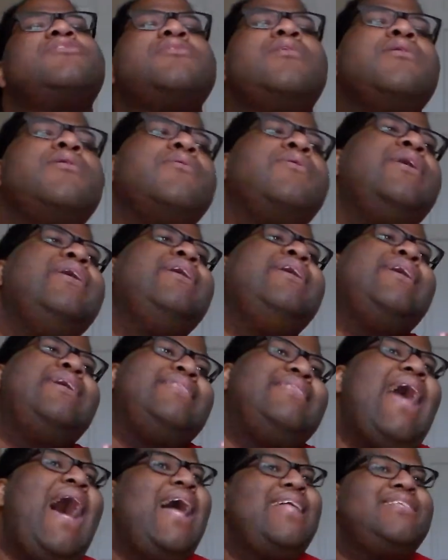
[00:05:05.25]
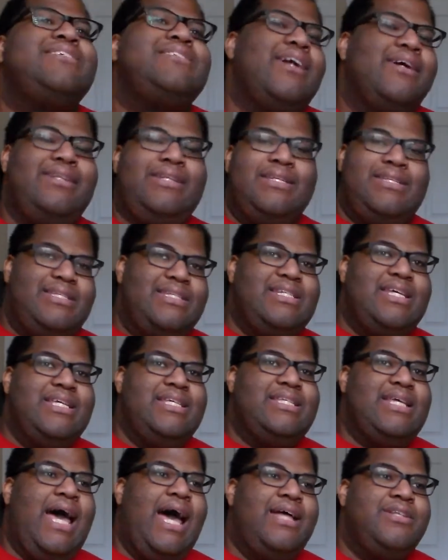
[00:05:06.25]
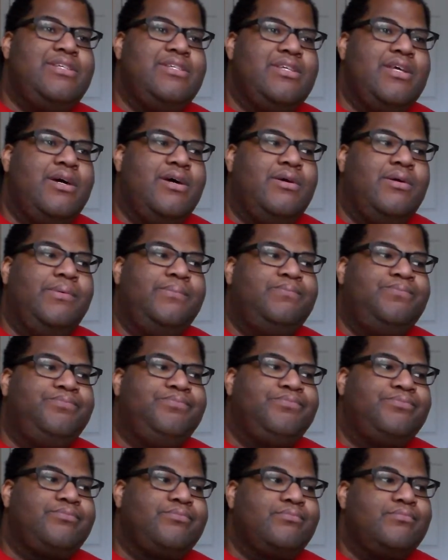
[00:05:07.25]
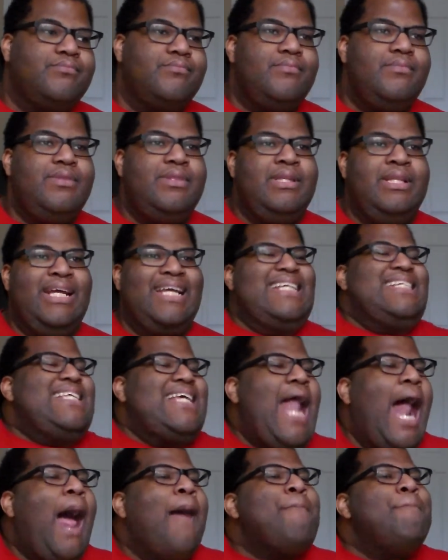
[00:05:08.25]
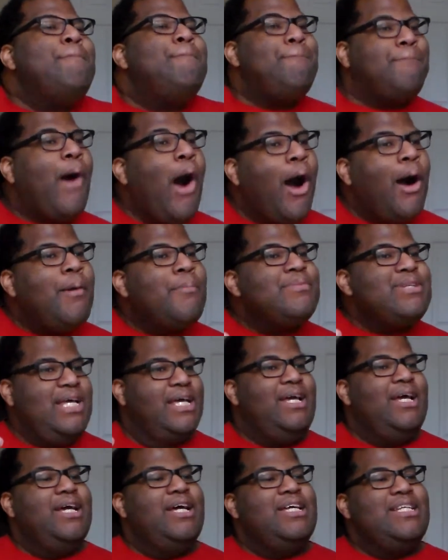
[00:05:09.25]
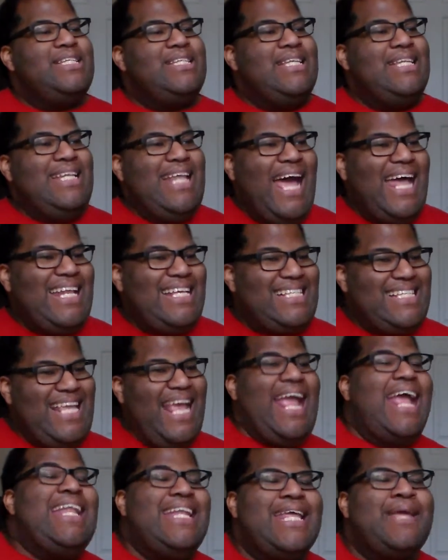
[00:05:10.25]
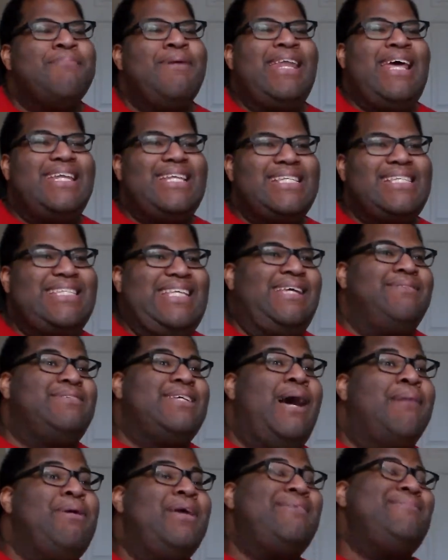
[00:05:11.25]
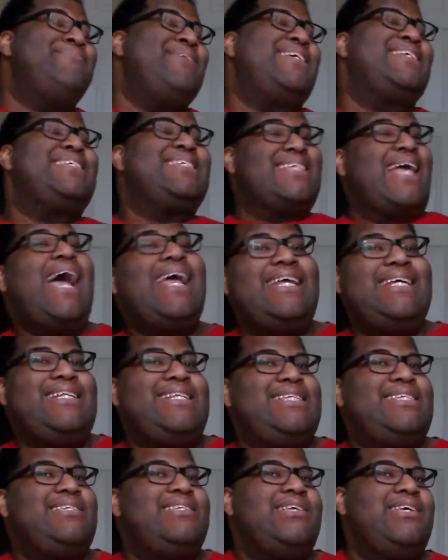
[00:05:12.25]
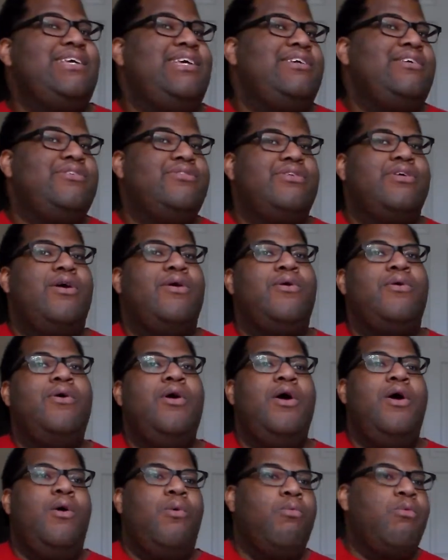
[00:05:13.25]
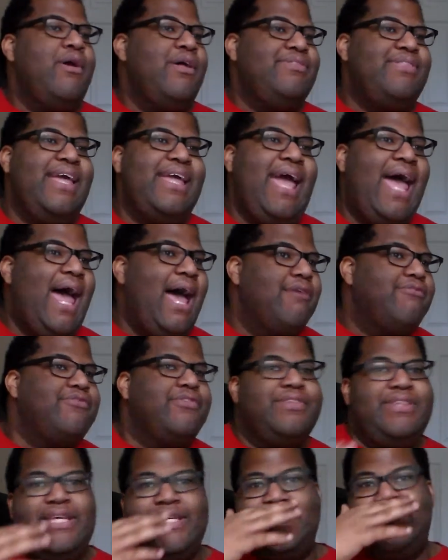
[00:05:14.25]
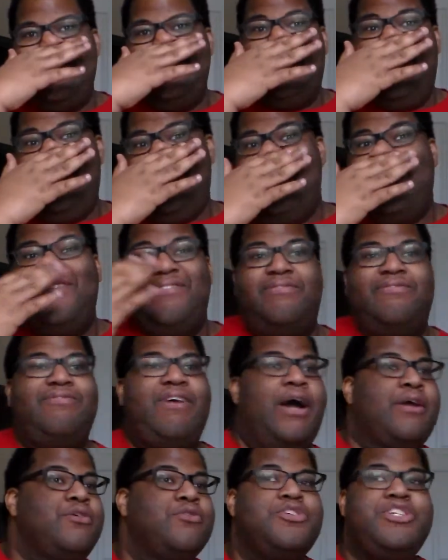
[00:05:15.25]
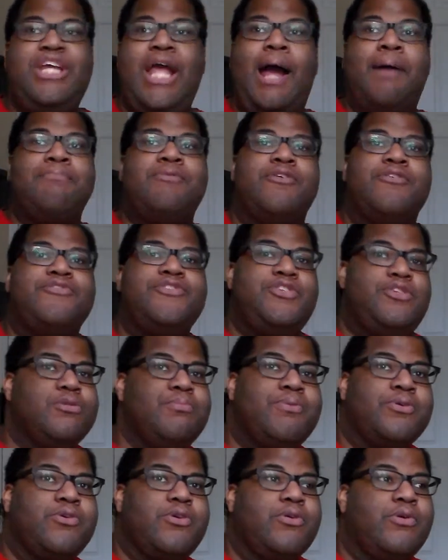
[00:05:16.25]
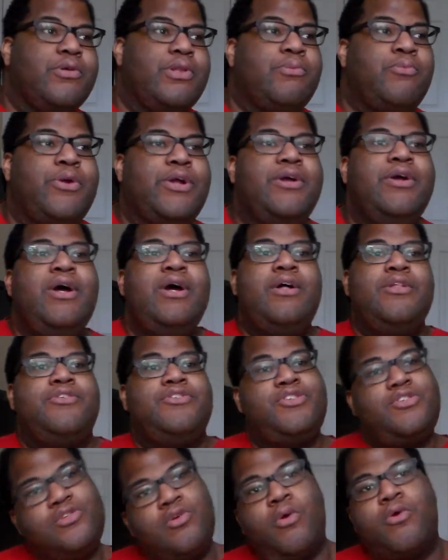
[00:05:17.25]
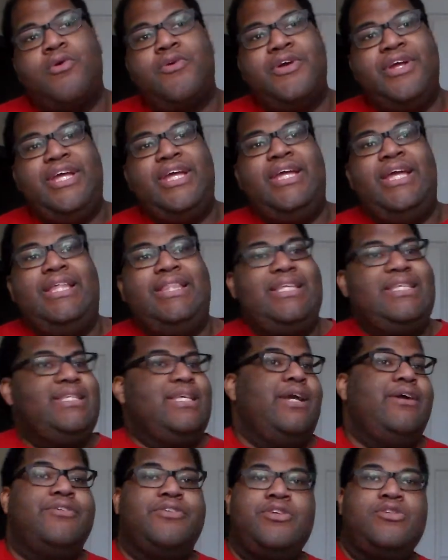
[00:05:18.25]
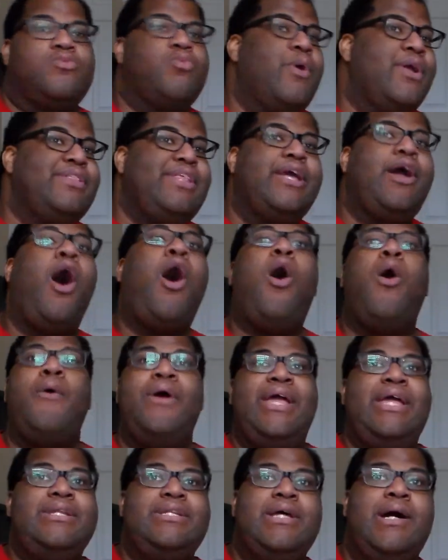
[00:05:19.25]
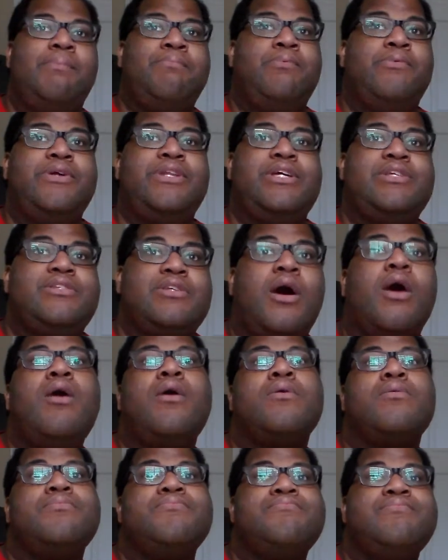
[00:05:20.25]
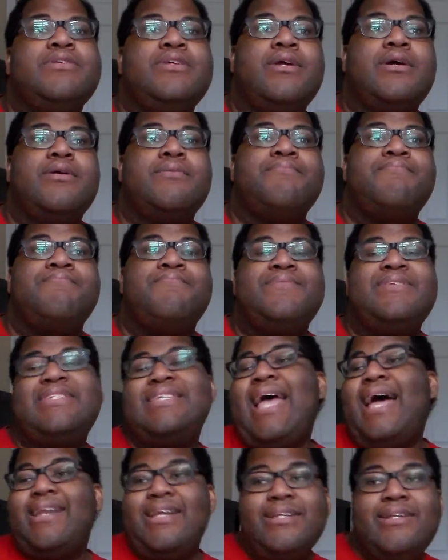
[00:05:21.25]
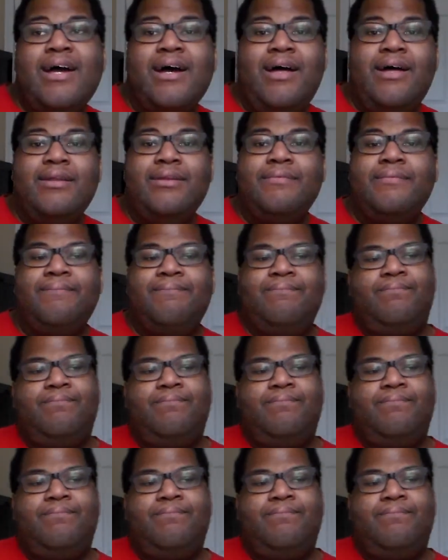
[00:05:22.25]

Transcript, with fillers: So that's not to sneeze at. So, like I said, I'm bummed that it's ending, but at the same time, I'm excited to see, you know, what they have for this, you know, final chapter of Supergirl, and where the story and these characters, where they all end up when it's all, you know, said and done.